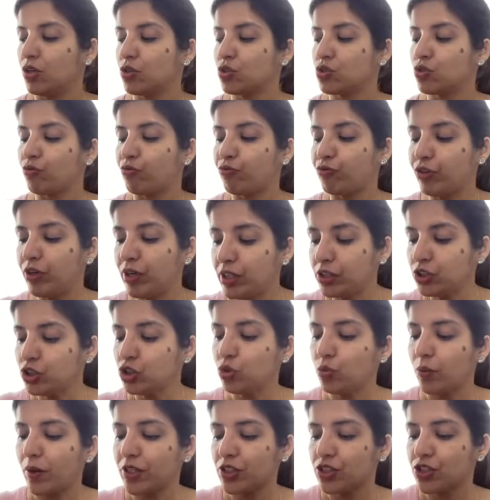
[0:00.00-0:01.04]
So first
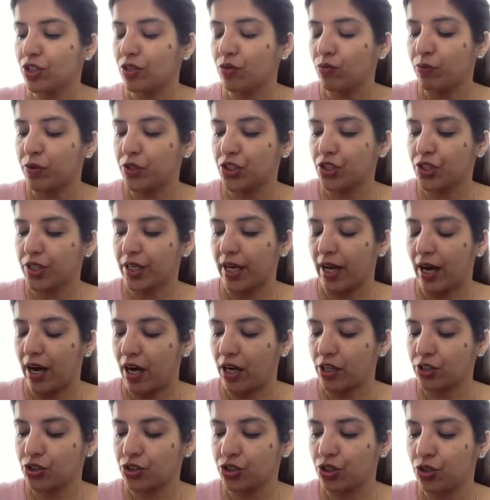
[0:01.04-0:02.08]
question which they
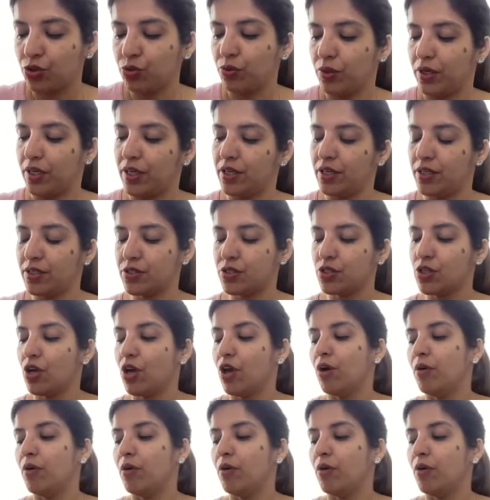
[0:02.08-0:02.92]
ask you is